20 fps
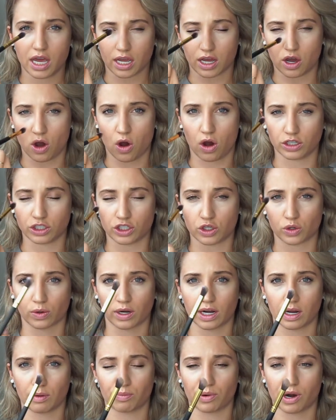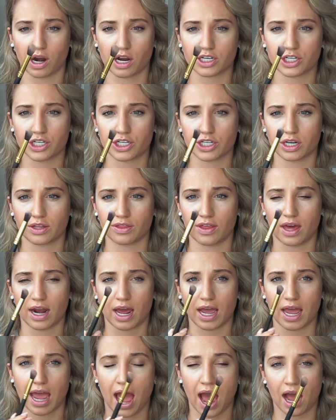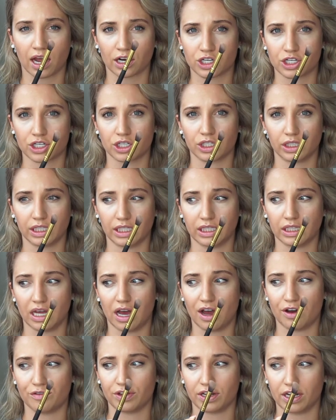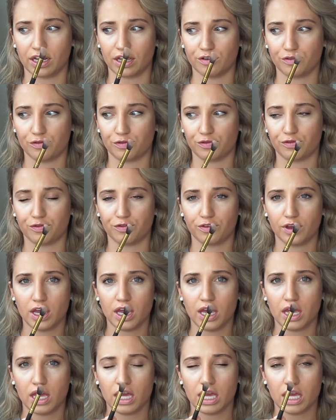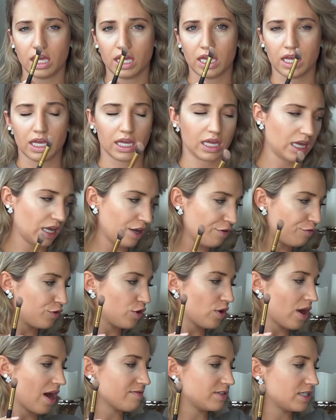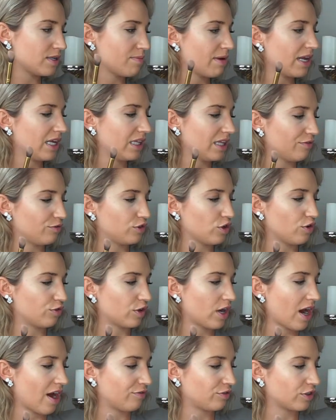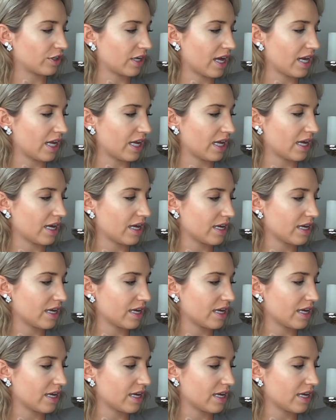contouring brush that I actually love. And if you have some money left over after getting